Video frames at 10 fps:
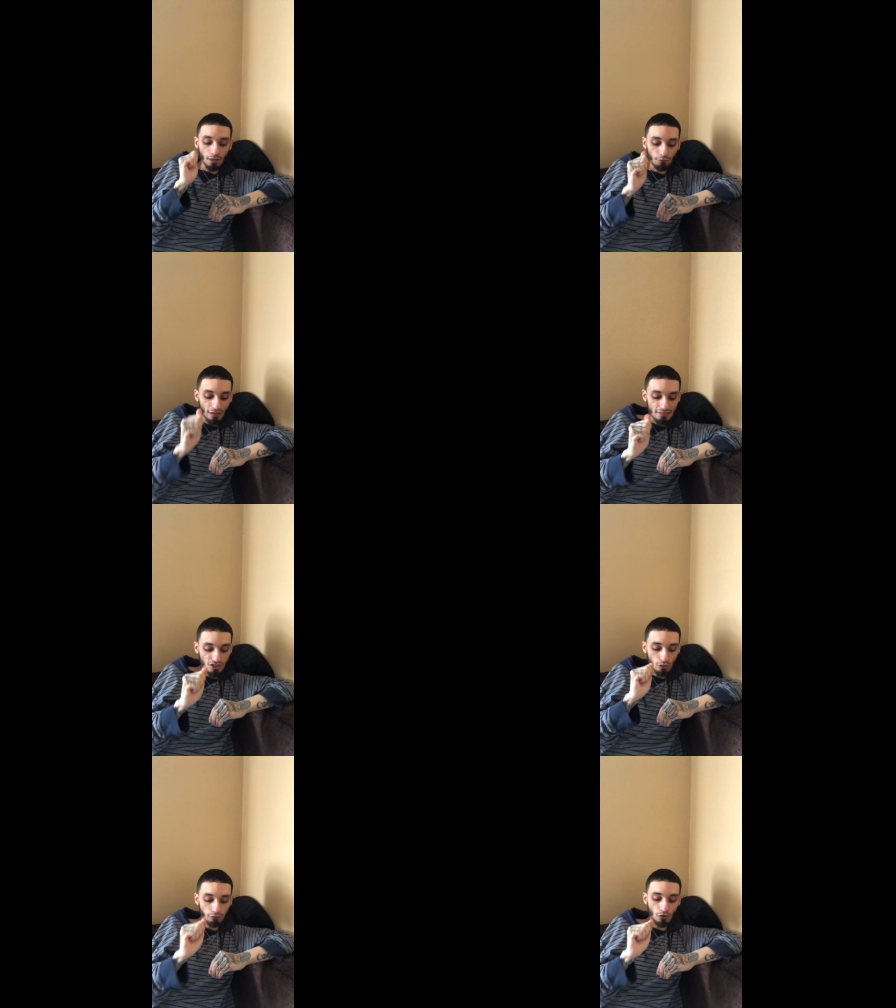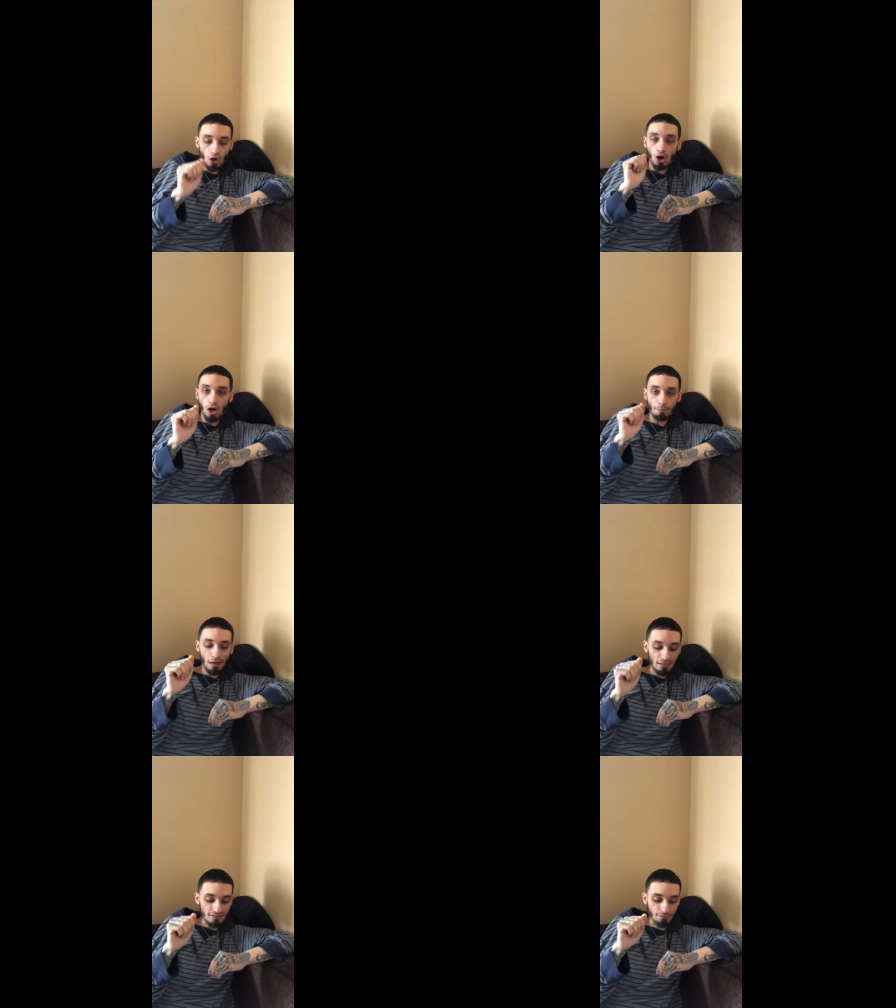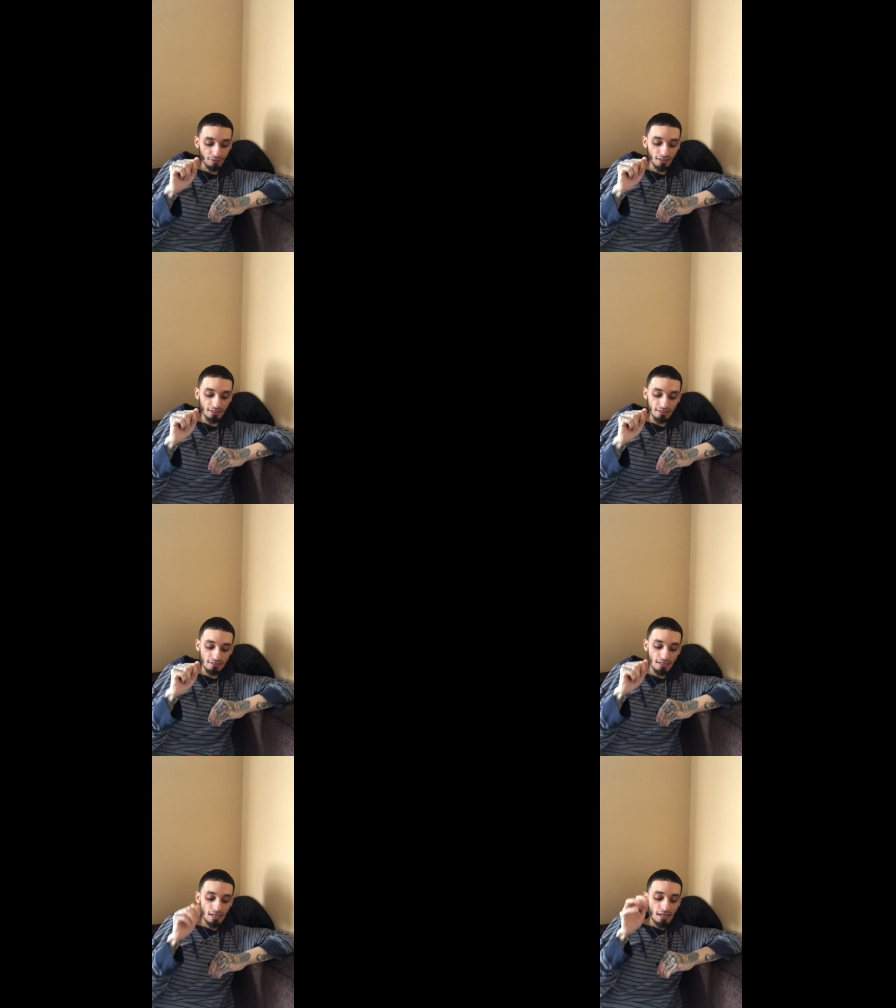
a vessel for all possibilities.